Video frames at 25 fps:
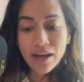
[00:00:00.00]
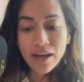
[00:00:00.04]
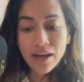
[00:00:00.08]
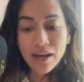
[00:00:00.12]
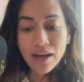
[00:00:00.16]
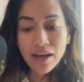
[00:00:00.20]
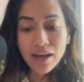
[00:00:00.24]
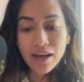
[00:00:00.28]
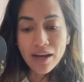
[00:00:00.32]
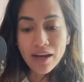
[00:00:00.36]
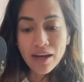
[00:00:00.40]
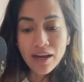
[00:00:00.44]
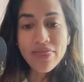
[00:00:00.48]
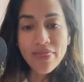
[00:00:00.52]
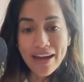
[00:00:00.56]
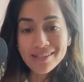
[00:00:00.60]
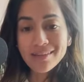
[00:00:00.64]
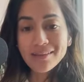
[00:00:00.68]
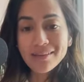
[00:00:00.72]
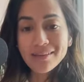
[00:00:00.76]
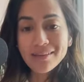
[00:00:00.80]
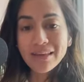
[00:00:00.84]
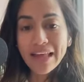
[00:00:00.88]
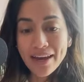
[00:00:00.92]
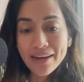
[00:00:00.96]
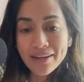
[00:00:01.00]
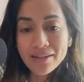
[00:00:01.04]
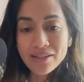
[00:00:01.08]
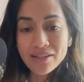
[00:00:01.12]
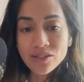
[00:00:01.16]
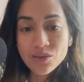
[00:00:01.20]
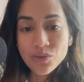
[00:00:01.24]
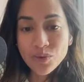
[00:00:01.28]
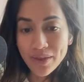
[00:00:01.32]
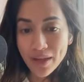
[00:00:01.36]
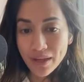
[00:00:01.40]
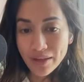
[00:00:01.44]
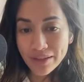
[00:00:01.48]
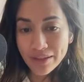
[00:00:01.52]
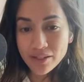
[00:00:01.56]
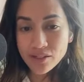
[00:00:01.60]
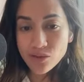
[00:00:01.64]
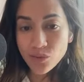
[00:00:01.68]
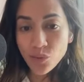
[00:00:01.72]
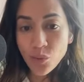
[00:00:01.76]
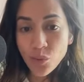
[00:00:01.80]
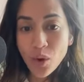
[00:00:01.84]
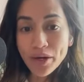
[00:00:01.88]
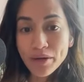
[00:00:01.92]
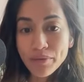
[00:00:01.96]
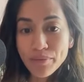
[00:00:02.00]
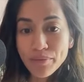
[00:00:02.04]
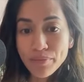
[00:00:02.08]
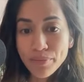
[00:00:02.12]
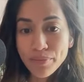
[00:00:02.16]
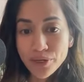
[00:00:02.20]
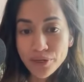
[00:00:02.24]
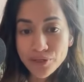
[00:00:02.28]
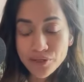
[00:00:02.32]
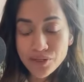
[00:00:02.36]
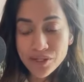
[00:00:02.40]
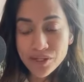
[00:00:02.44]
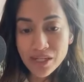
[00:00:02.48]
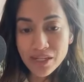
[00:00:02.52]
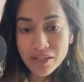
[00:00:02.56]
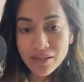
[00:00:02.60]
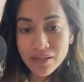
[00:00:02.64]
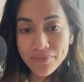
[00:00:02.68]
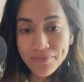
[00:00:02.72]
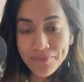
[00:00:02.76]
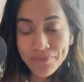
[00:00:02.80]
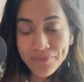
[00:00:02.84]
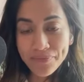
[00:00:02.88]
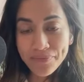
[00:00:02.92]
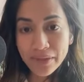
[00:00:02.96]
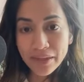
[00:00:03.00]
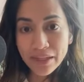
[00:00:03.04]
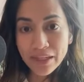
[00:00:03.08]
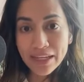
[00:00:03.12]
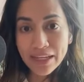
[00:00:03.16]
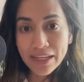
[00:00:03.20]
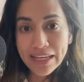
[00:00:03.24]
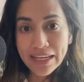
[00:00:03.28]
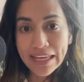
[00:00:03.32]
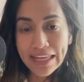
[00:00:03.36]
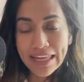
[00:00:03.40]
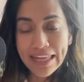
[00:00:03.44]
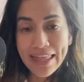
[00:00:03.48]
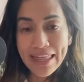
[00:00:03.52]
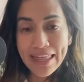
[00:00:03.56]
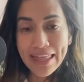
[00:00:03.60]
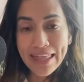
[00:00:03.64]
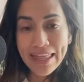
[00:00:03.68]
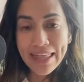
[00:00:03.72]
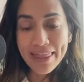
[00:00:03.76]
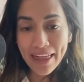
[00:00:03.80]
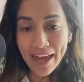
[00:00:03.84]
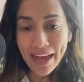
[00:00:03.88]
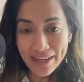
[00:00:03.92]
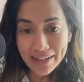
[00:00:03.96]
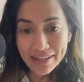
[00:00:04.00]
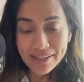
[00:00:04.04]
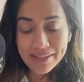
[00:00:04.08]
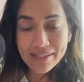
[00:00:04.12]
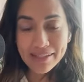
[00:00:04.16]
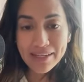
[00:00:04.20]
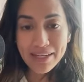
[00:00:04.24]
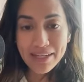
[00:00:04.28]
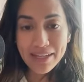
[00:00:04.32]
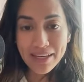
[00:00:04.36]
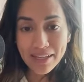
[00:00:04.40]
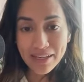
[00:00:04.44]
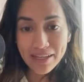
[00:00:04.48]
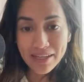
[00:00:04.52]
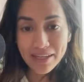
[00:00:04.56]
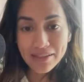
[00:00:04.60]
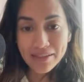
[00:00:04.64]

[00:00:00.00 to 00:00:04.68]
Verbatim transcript: I want that to land with at least one person that